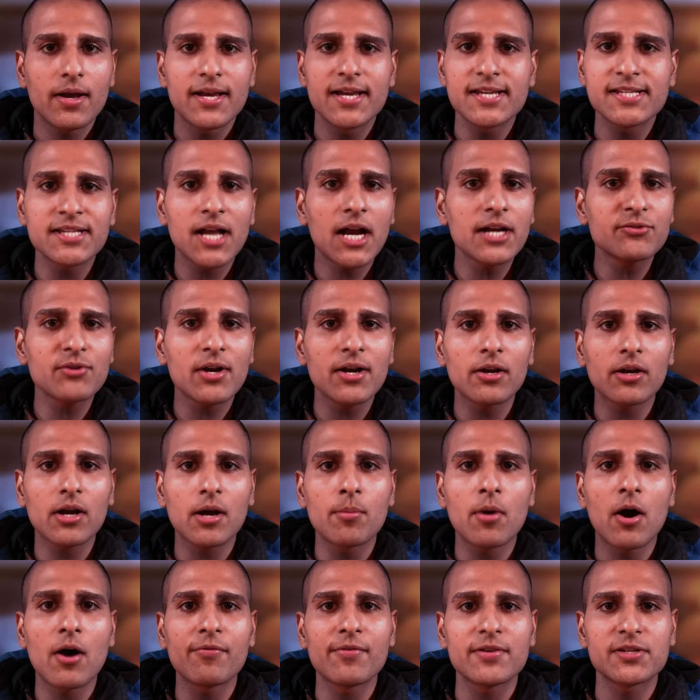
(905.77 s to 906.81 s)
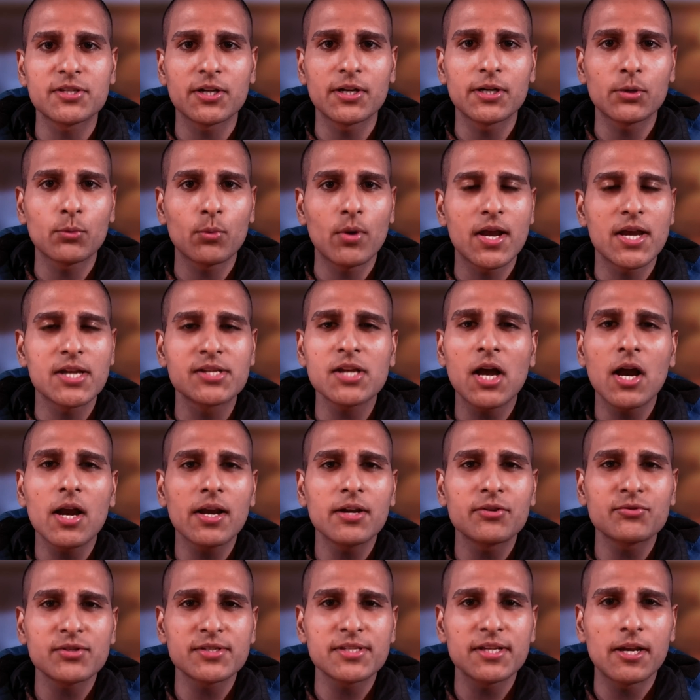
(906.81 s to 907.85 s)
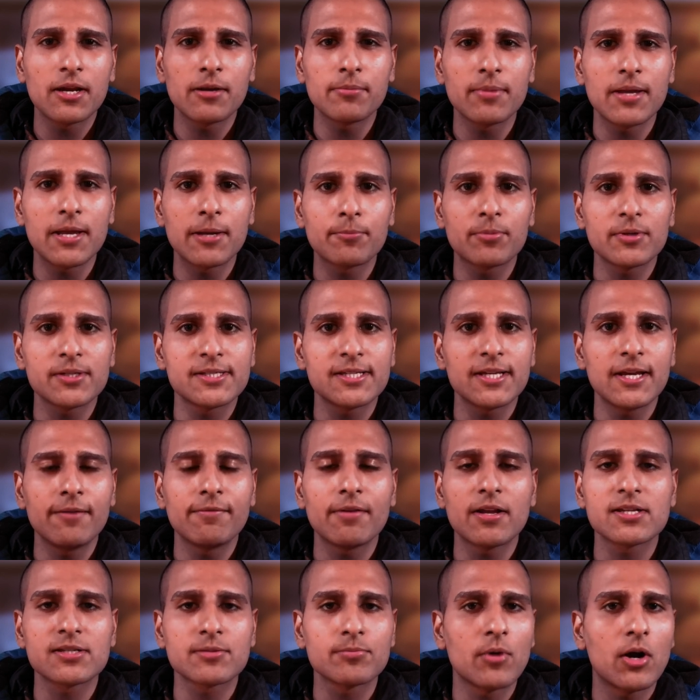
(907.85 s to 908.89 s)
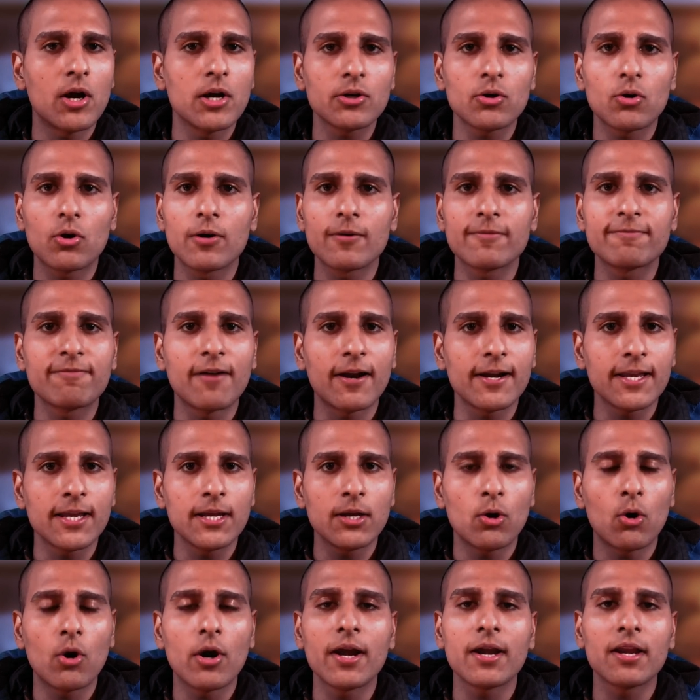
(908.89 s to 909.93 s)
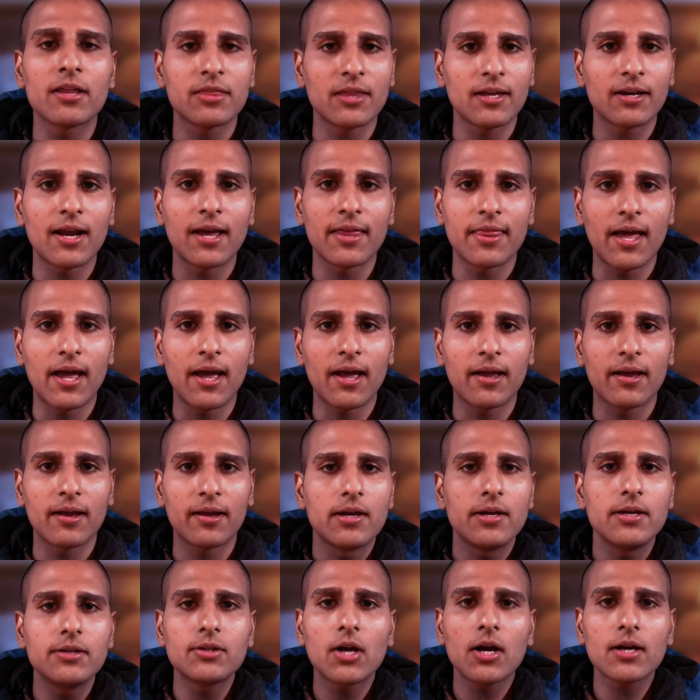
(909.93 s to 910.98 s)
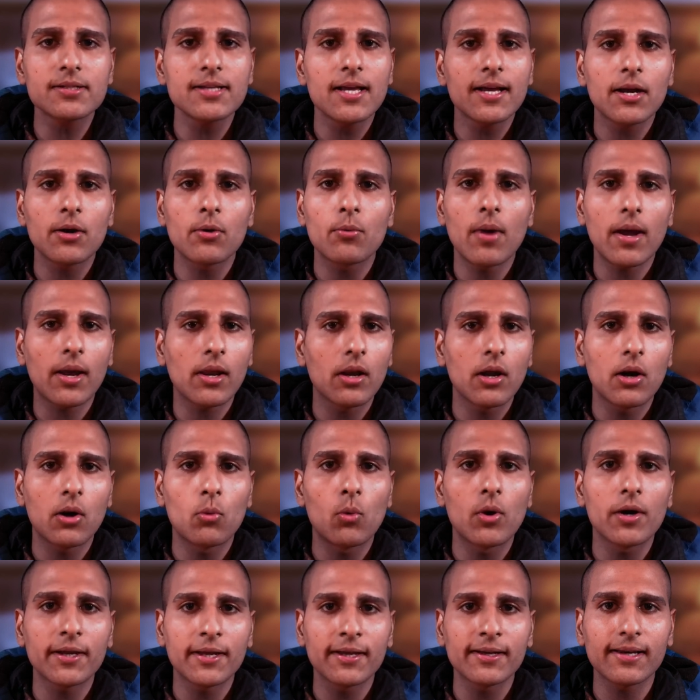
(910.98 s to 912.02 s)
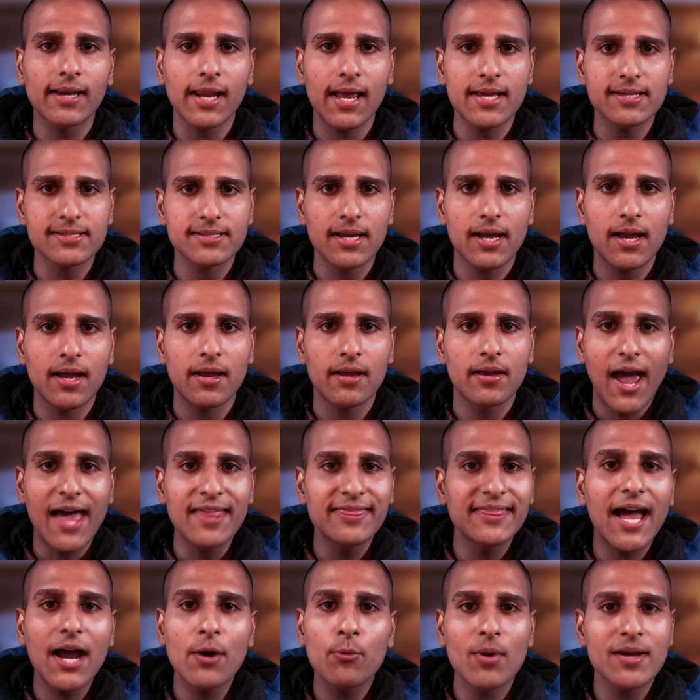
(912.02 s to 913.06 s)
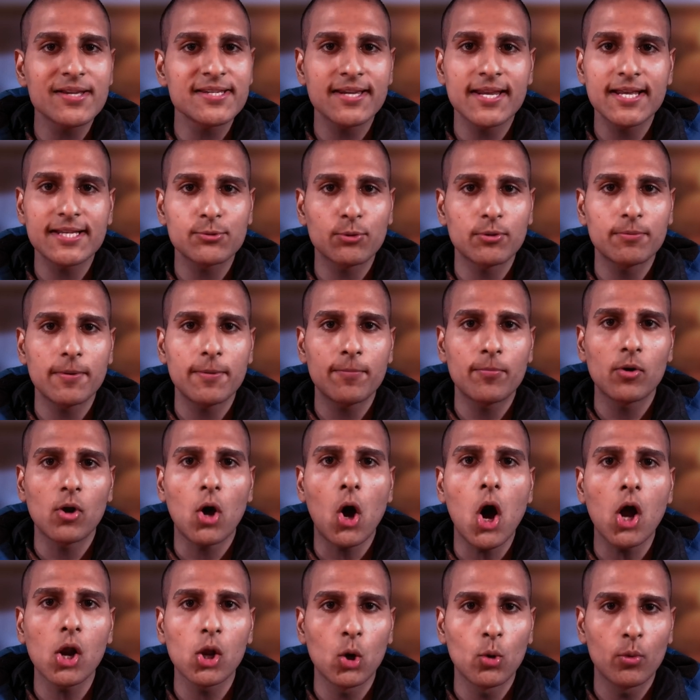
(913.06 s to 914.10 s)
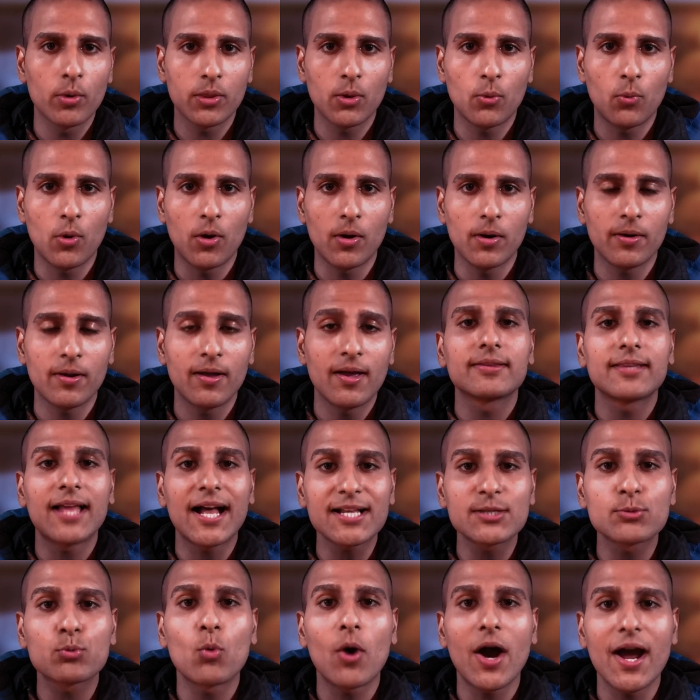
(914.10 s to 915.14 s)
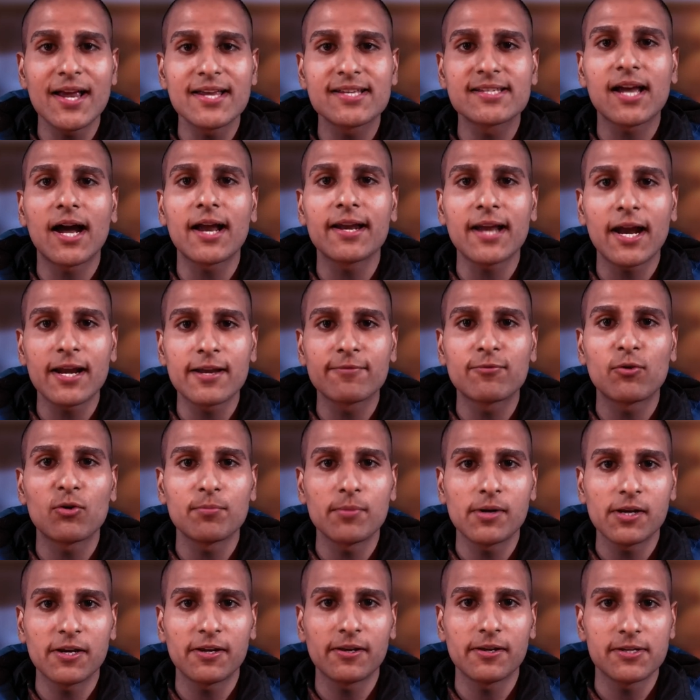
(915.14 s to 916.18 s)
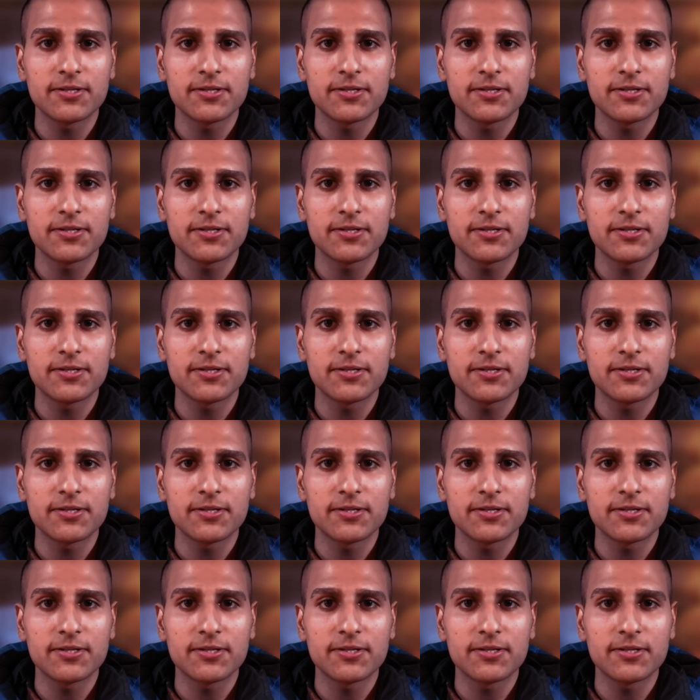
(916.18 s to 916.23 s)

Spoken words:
He's not trying to come off a certain way. He's not interested in being perceived as smart or funny or anything like that. He talks like a regular working class guy. And that resonates with people all over the world. That's why he's got 94 million